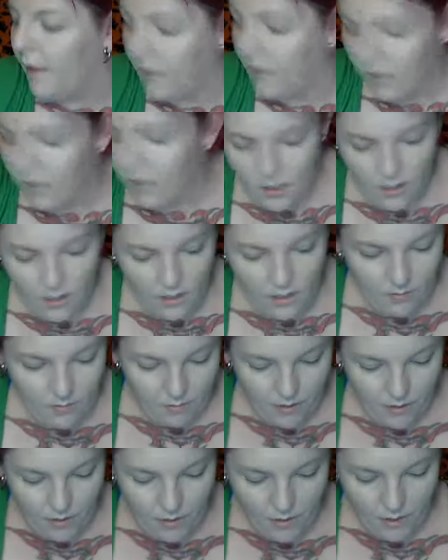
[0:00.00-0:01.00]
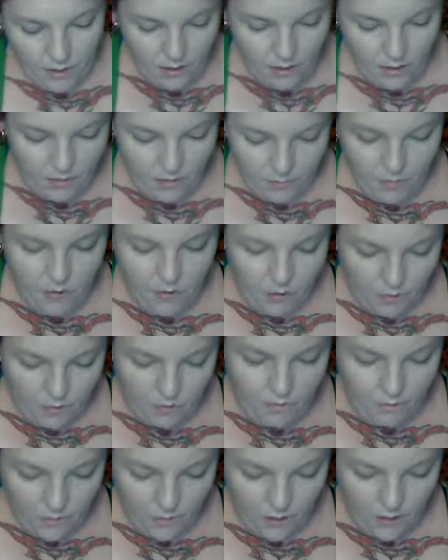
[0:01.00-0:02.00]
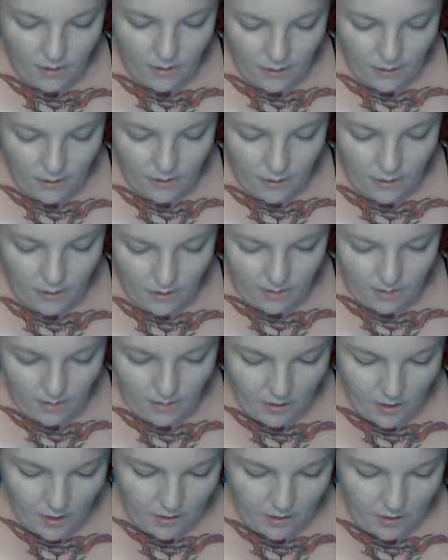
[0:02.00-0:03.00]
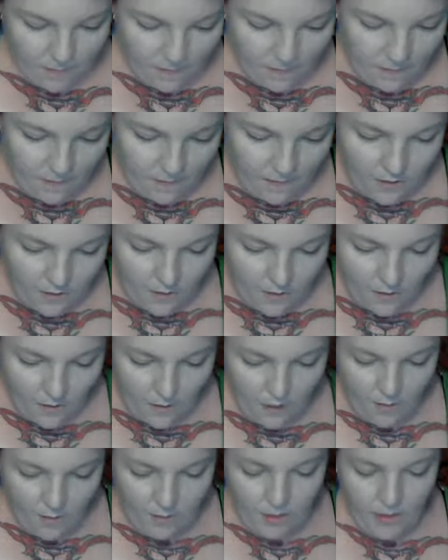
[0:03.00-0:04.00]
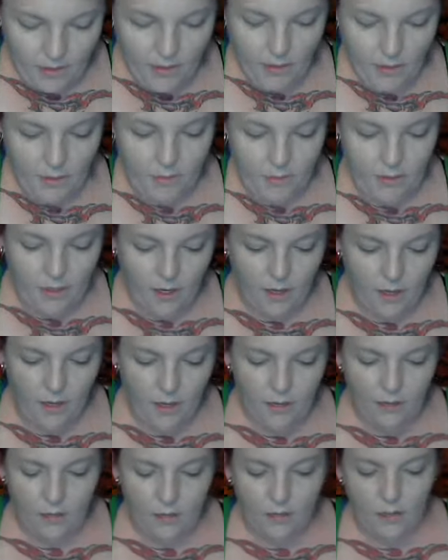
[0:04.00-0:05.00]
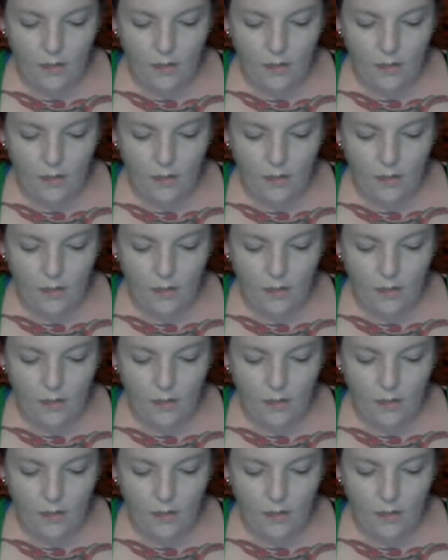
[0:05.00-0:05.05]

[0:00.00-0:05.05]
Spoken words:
they're pretty useful. I like them a lot. I think because